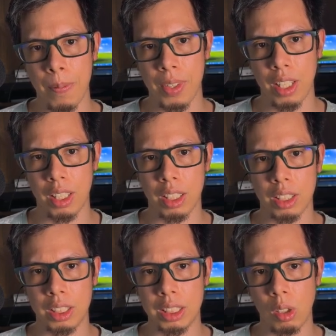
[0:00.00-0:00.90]

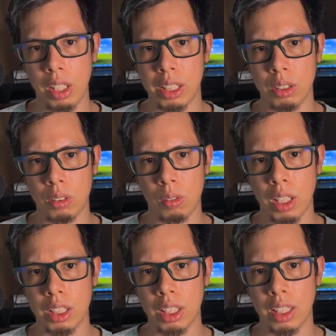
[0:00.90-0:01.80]
This location,
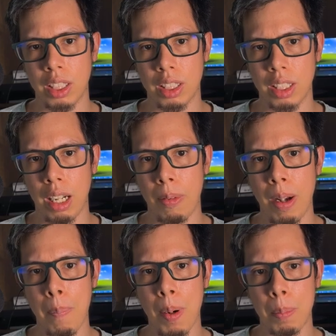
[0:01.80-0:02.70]
right, have an
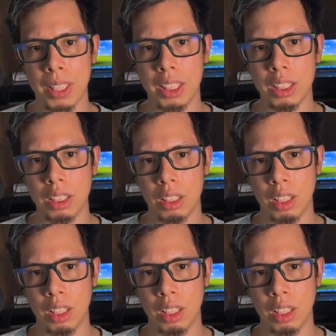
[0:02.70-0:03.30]
properties